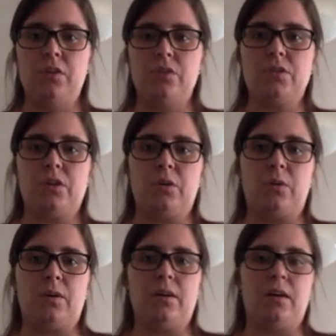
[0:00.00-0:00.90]

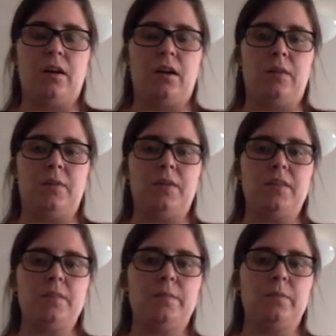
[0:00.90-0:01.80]
So
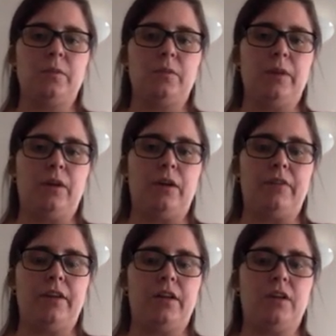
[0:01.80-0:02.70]
this little paragraph
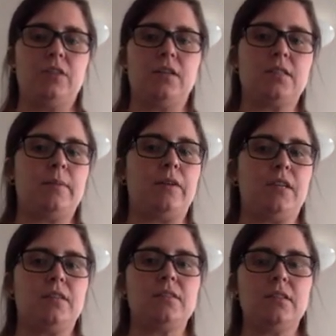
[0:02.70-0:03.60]
right here talks about the
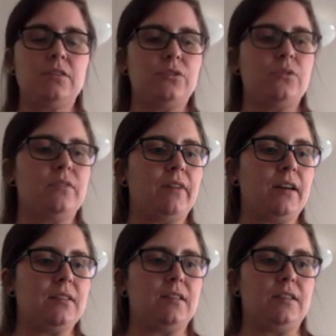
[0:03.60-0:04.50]
extended use of
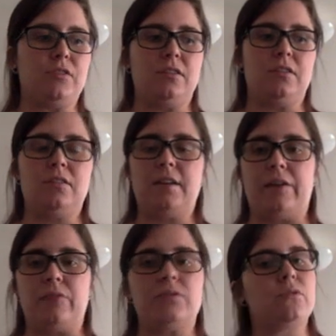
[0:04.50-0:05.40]
isolation
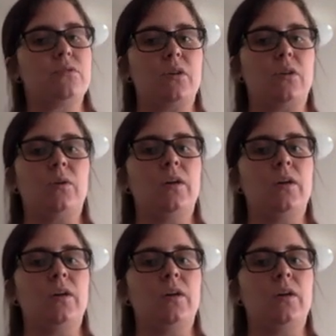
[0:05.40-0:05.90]
gowns. So